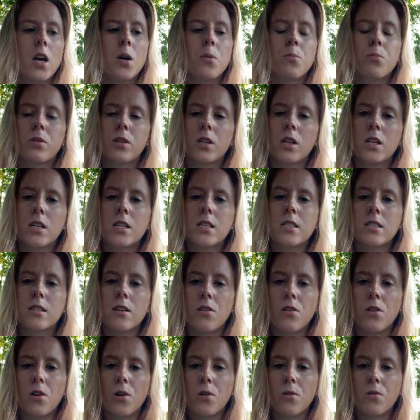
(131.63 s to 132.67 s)
Please
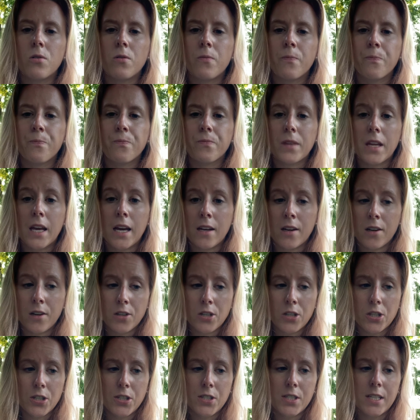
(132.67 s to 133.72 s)
note and
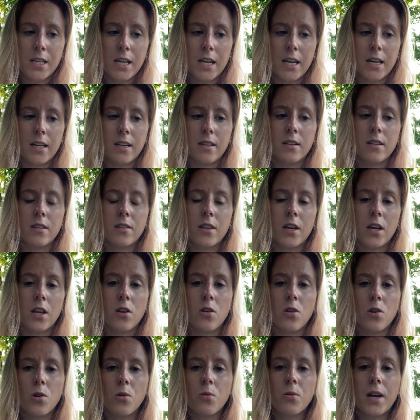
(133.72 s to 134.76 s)
understand that
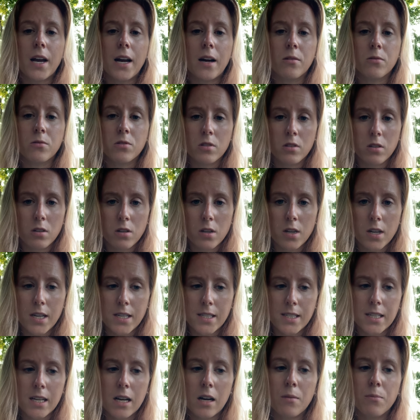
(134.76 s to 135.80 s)
no counselor
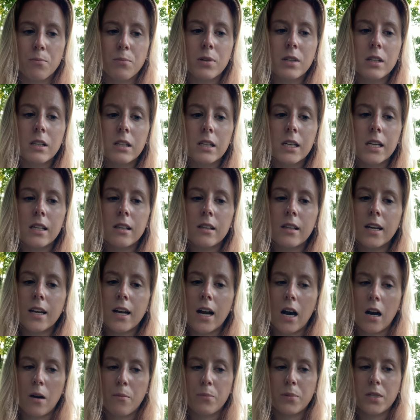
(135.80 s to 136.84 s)
is completely
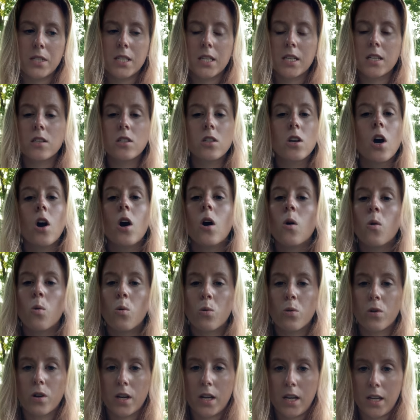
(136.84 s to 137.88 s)
competent
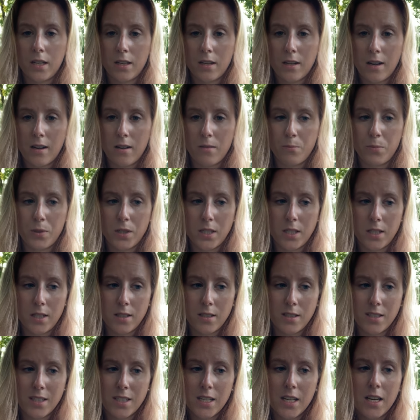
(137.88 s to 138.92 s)
or
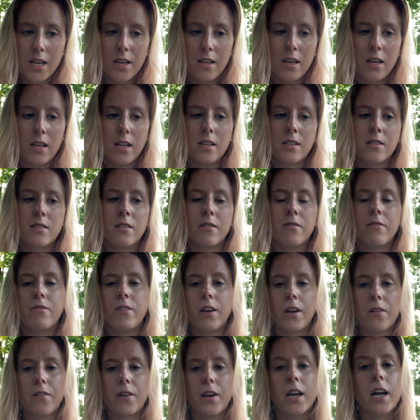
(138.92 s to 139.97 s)
incompetent. It is a
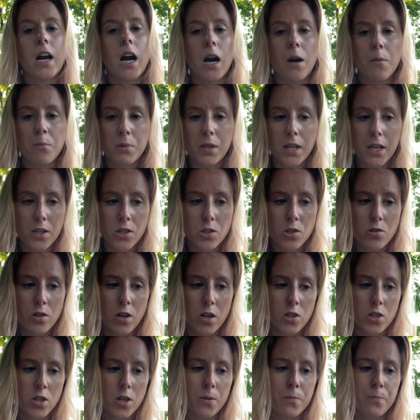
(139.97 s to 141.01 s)
very complex
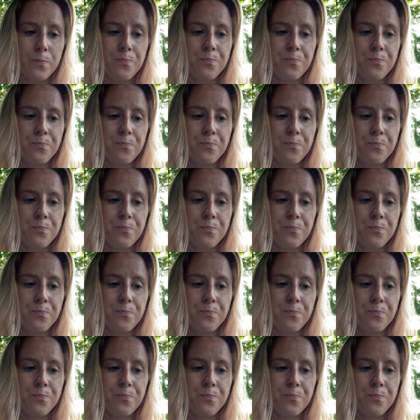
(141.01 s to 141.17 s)
structure.